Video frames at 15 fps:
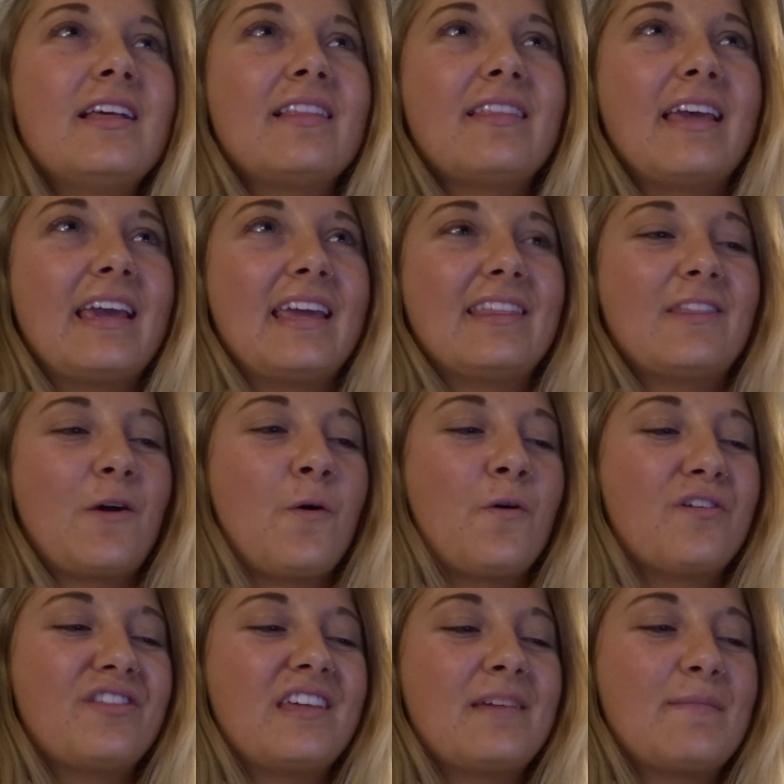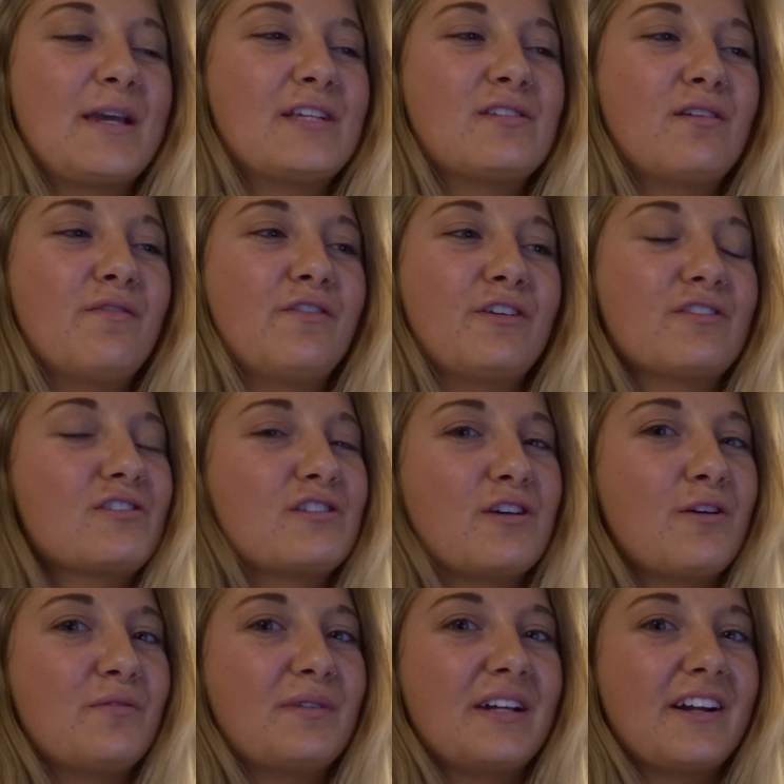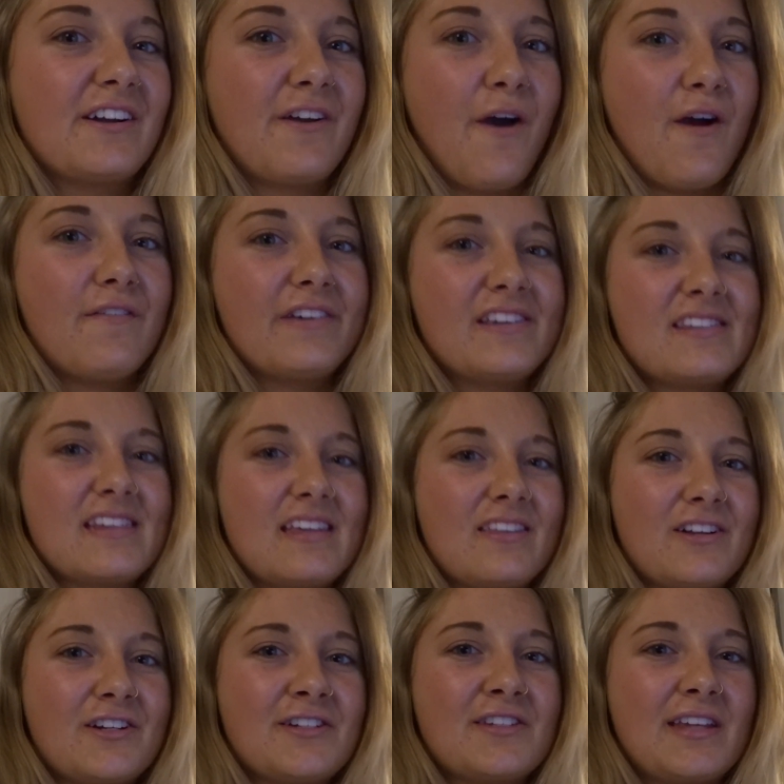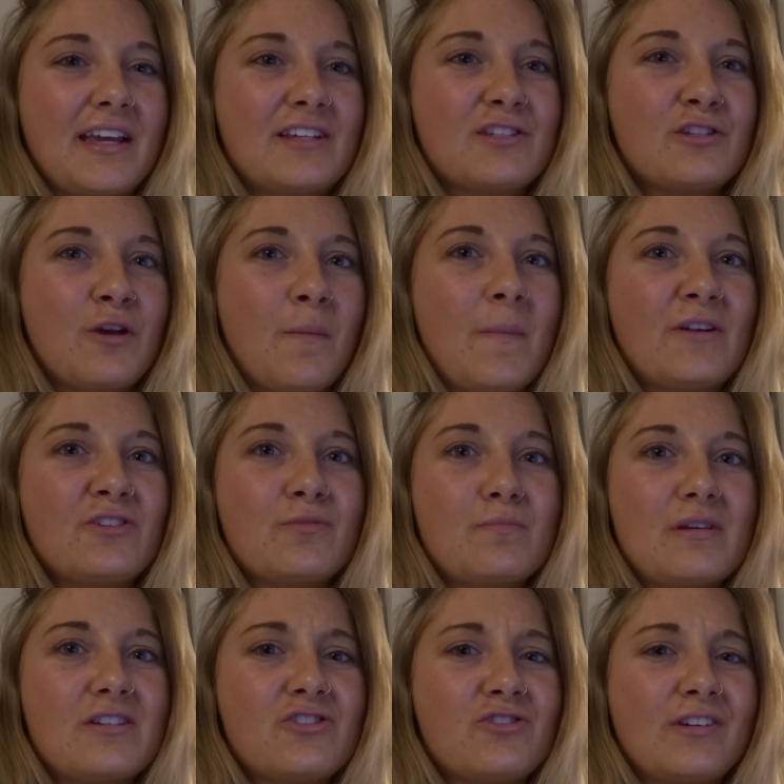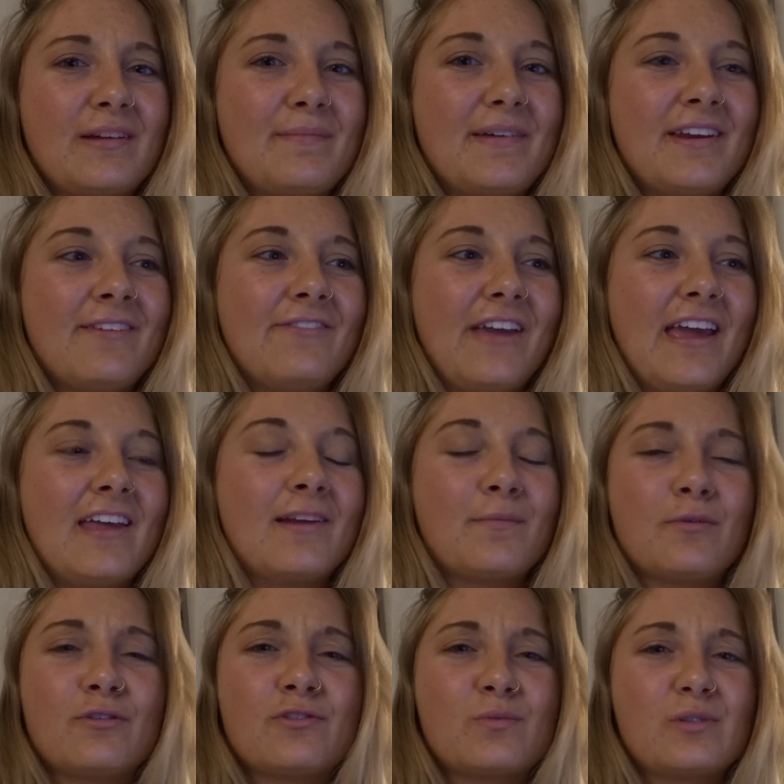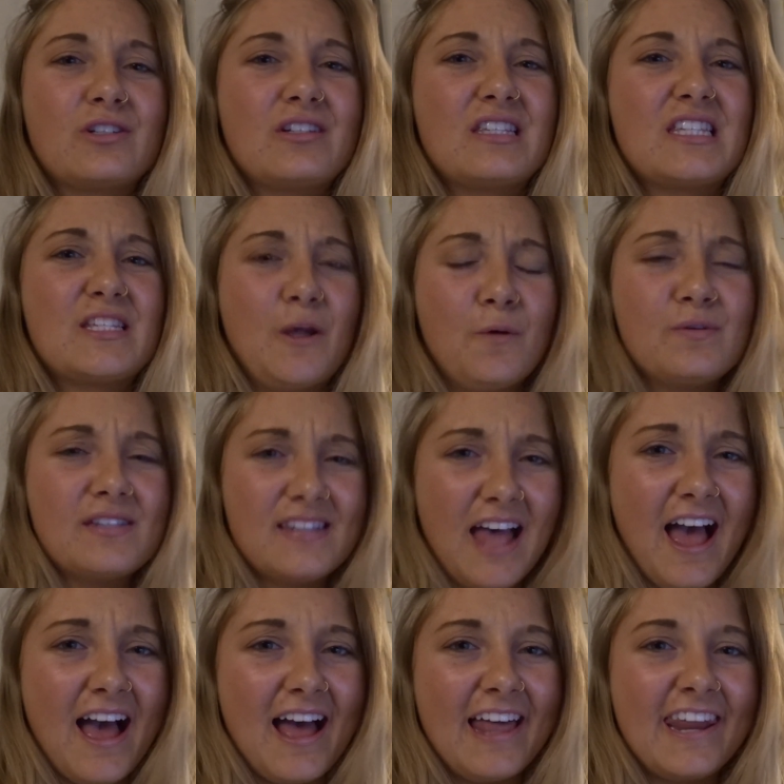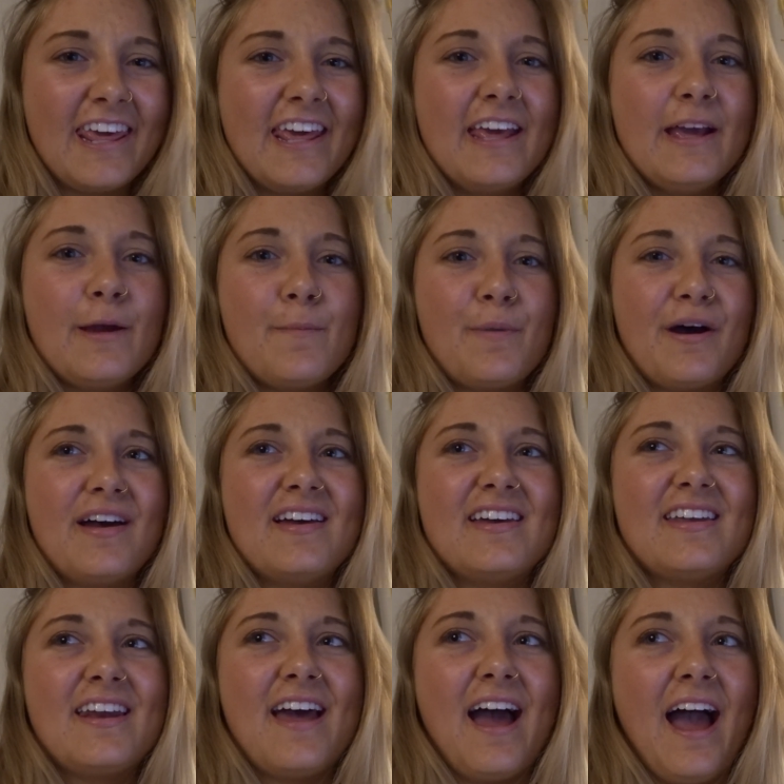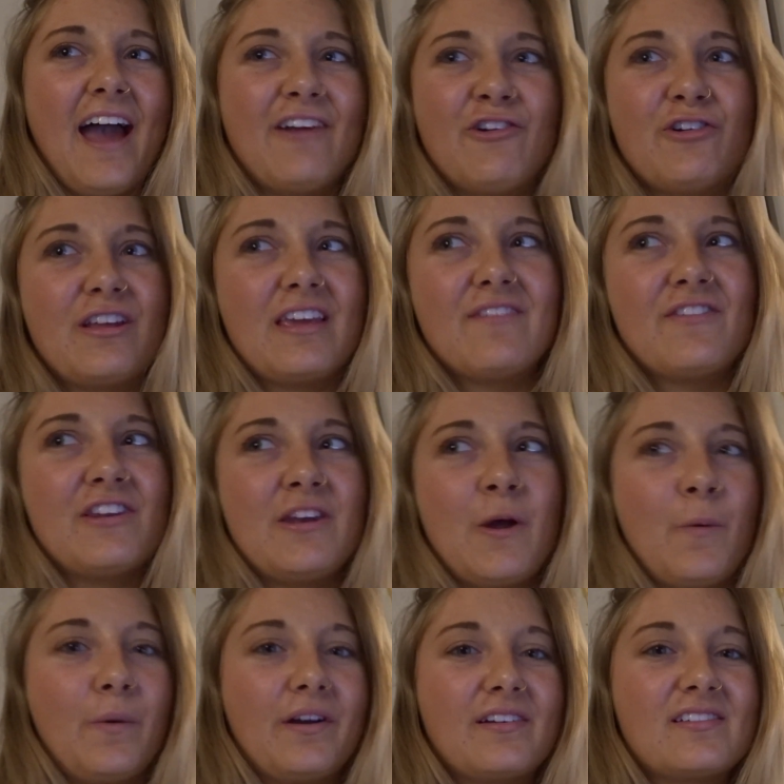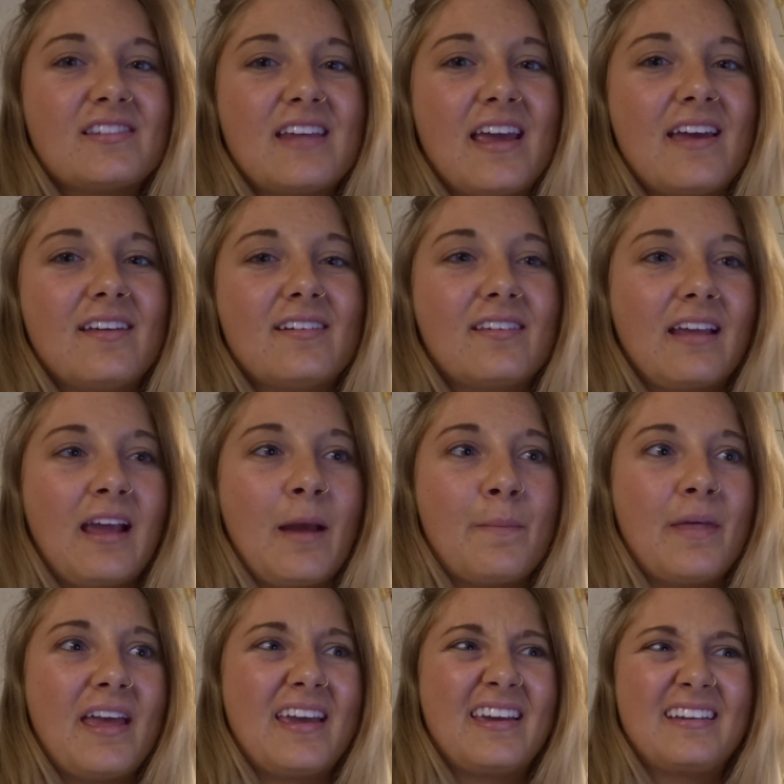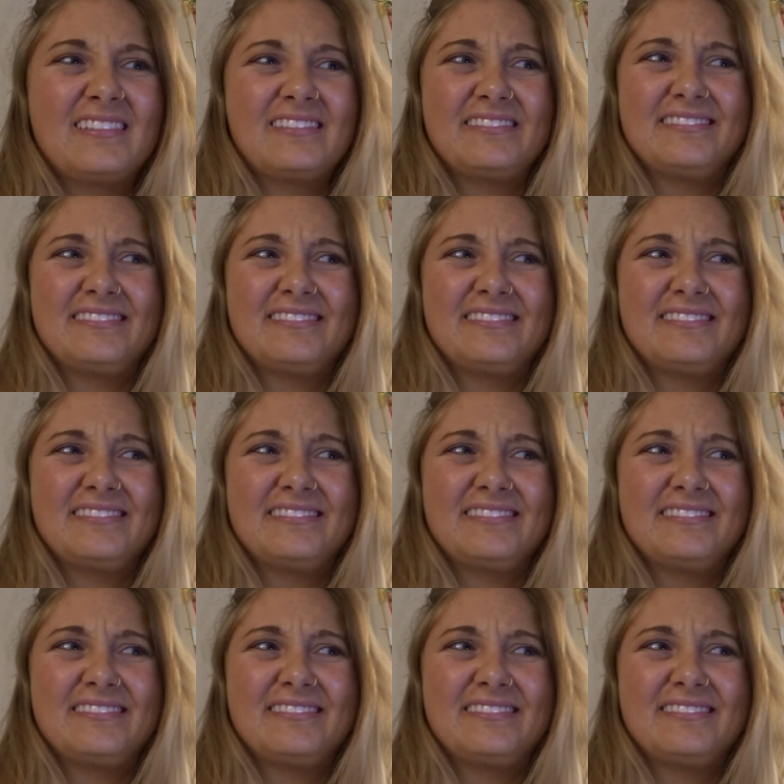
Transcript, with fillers: Like, the whole thing makes you feel so weird. Obviously, there's, like, so much mistreatment of animals, which is so sad, but I don't even know where to stand. Like, I'm like,